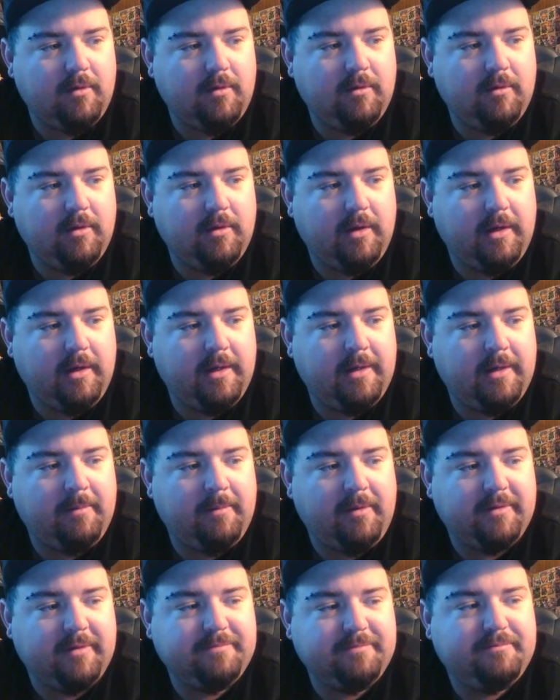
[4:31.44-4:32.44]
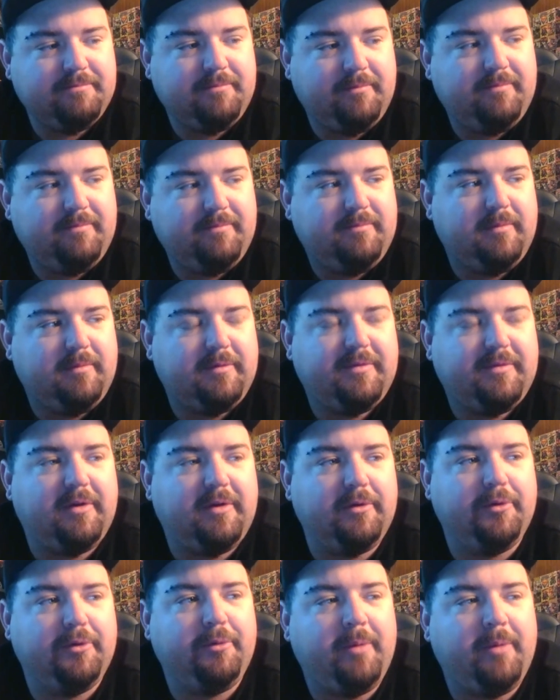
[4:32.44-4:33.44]
I
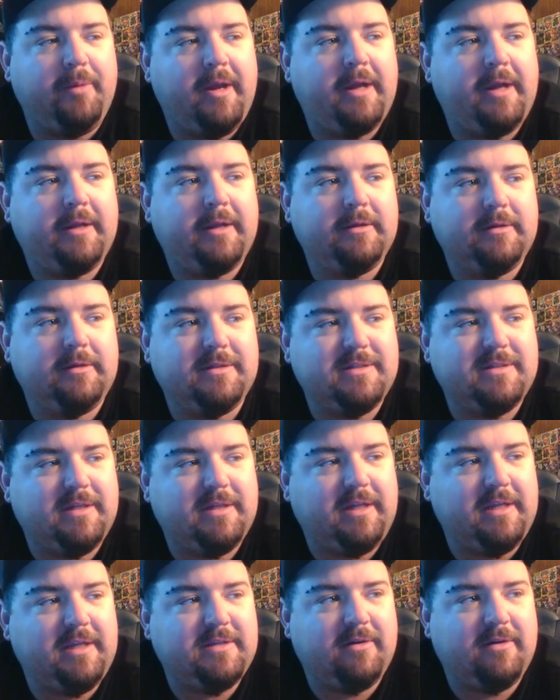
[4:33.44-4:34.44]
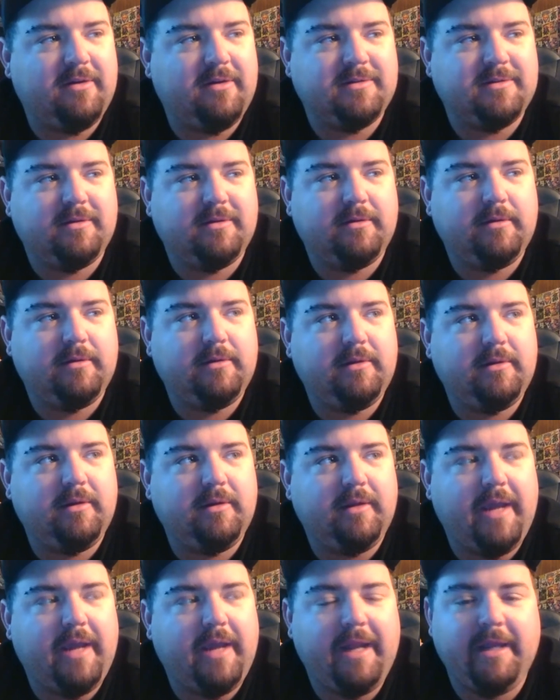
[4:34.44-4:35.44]
felt good about it because at least I was
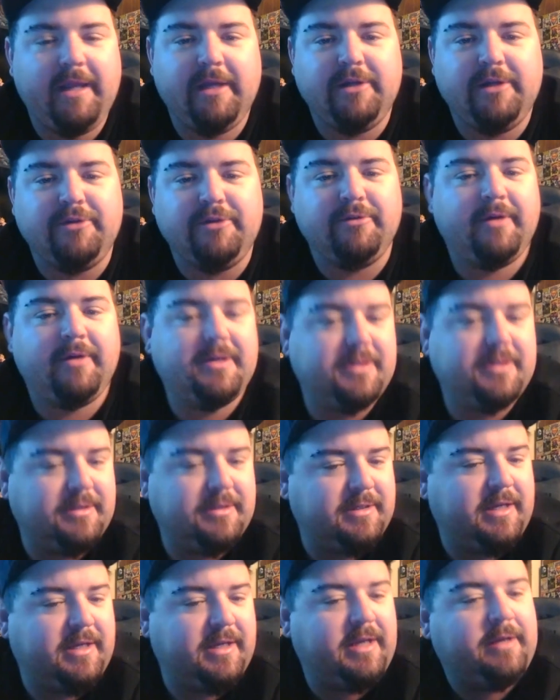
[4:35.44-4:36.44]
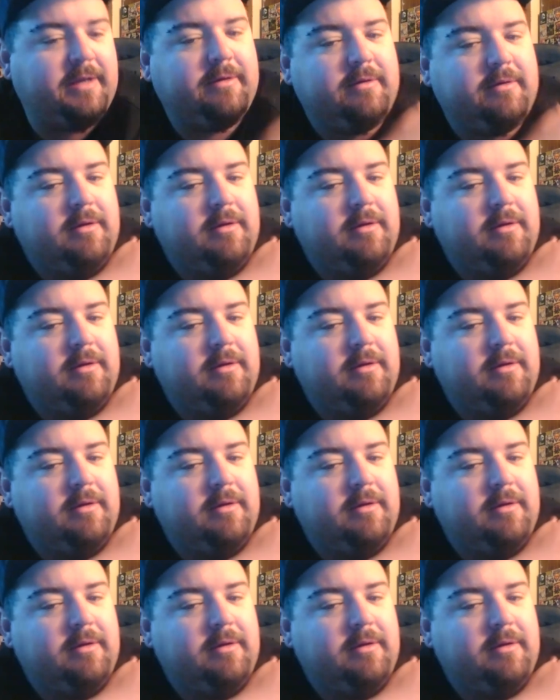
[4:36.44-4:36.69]
heading in a direction to get it